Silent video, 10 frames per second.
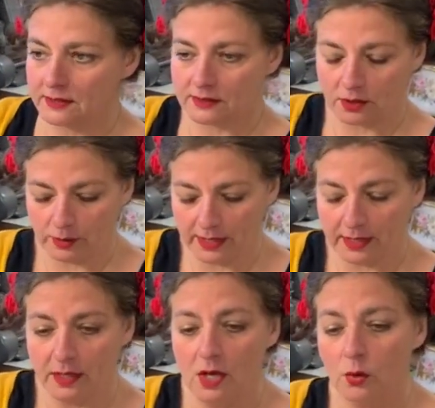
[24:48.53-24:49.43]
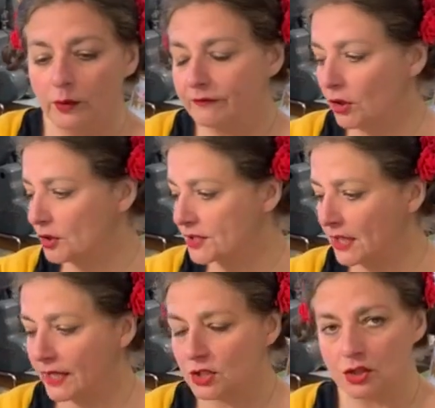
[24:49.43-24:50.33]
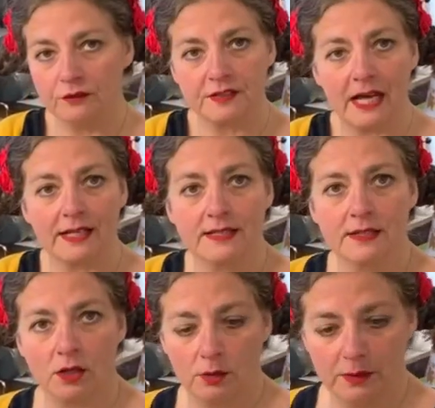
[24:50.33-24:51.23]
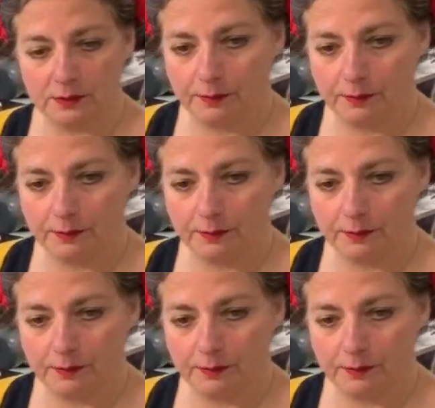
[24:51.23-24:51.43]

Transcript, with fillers: So here we've got a selection of taxidermied